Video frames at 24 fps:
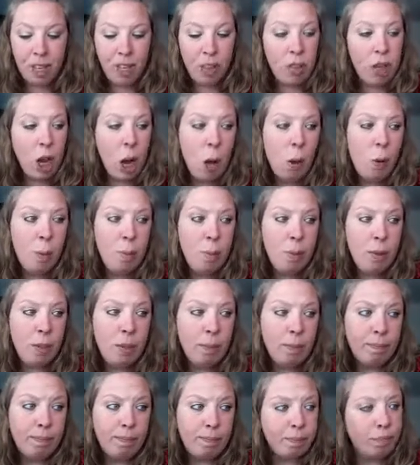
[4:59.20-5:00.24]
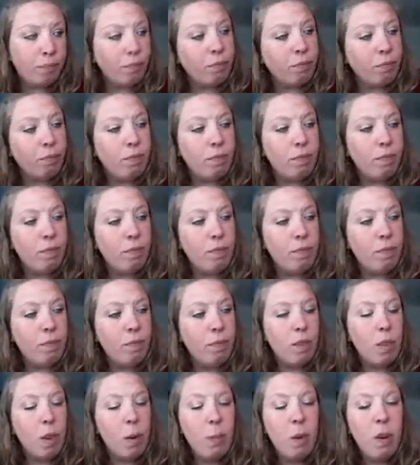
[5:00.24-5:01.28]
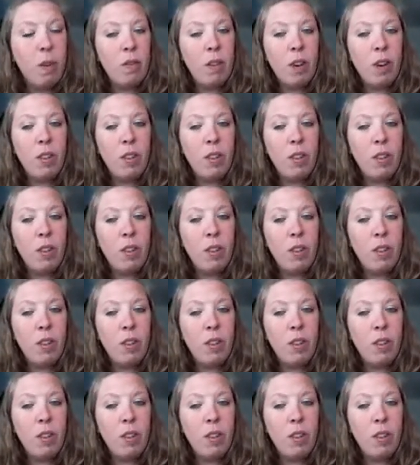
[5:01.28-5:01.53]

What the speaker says: Taupes moving